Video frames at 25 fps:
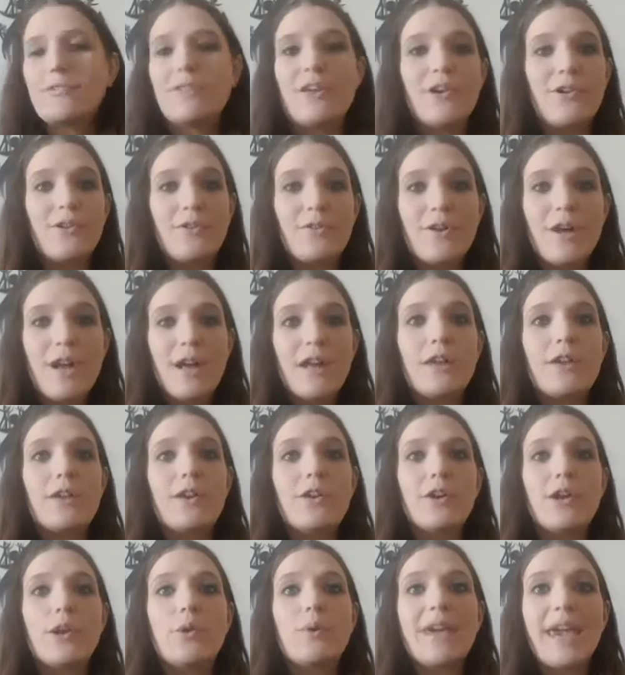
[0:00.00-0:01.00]
though, you know,
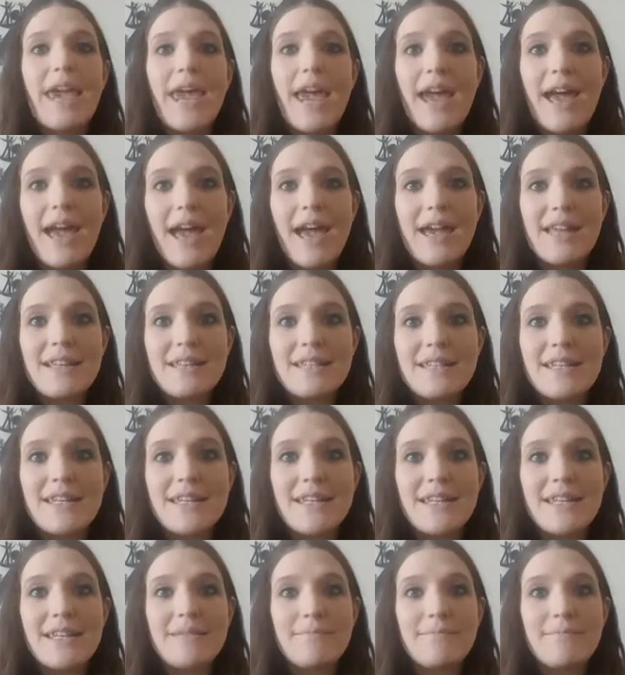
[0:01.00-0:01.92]
you can't